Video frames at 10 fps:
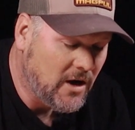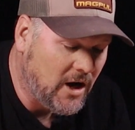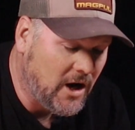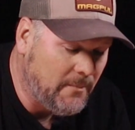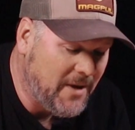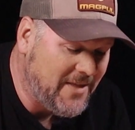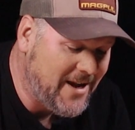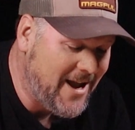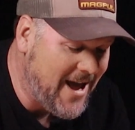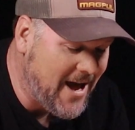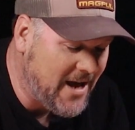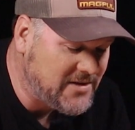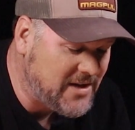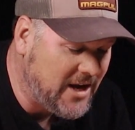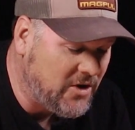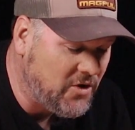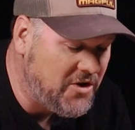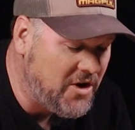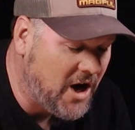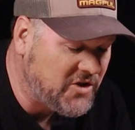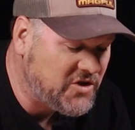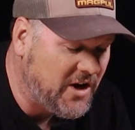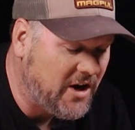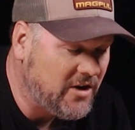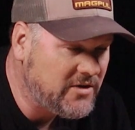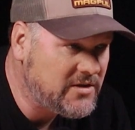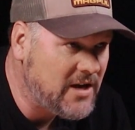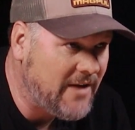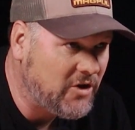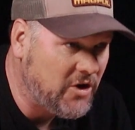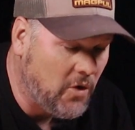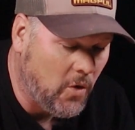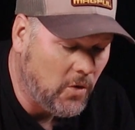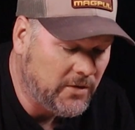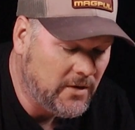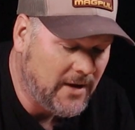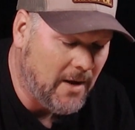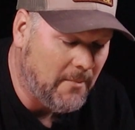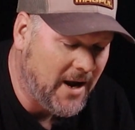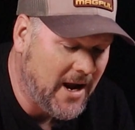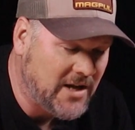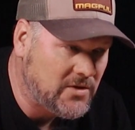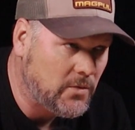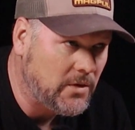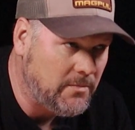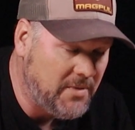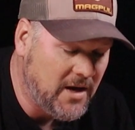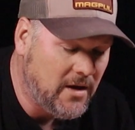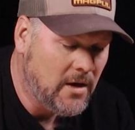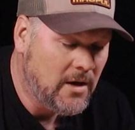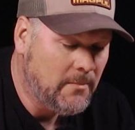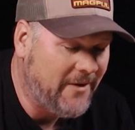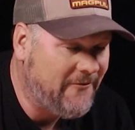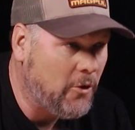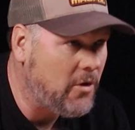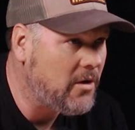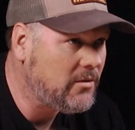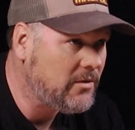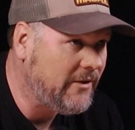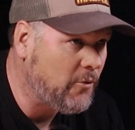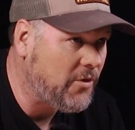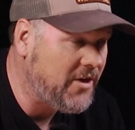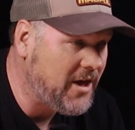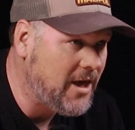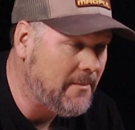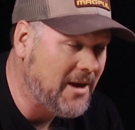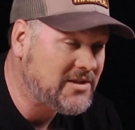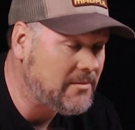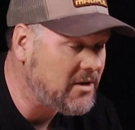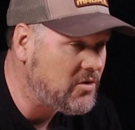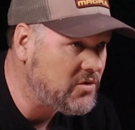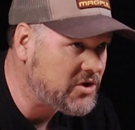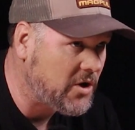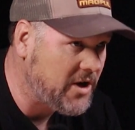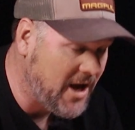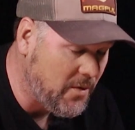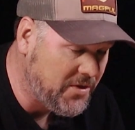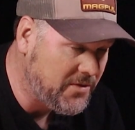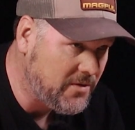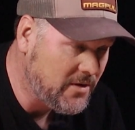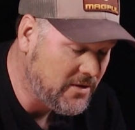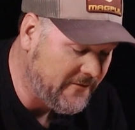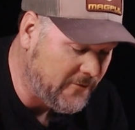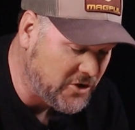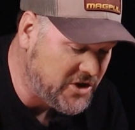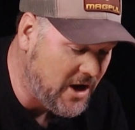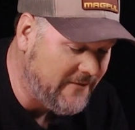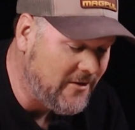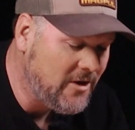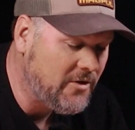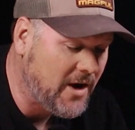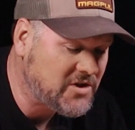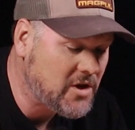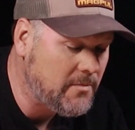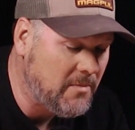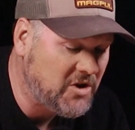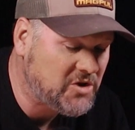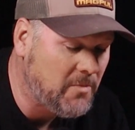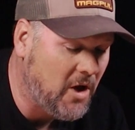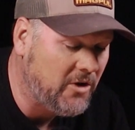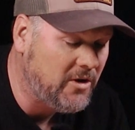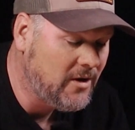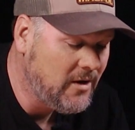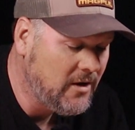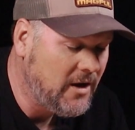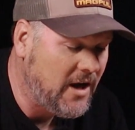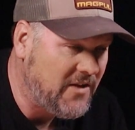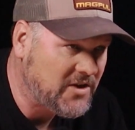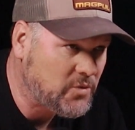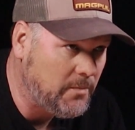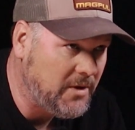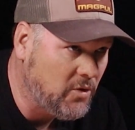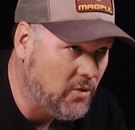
And then it has a good notch there to have a good hold. Now, my hands are really big, but if we're thinking about somebody who's starting out with their first knife, their hands are going to be much smaller, and this would be